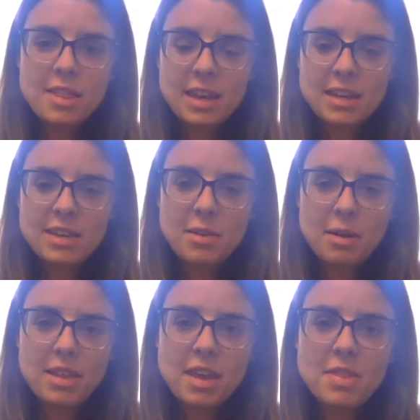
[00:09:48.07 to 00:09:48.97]
Thank you.
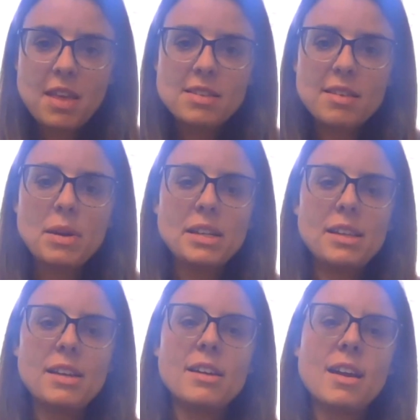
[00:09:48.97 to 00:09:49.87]
I think that's quite
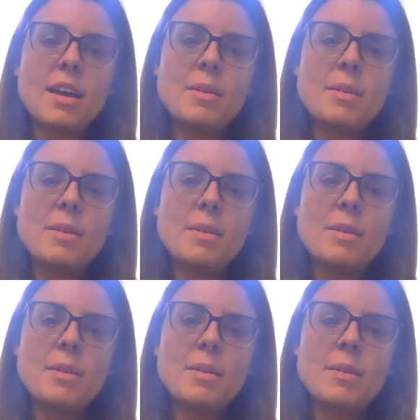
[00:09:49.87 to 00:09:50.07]
clear.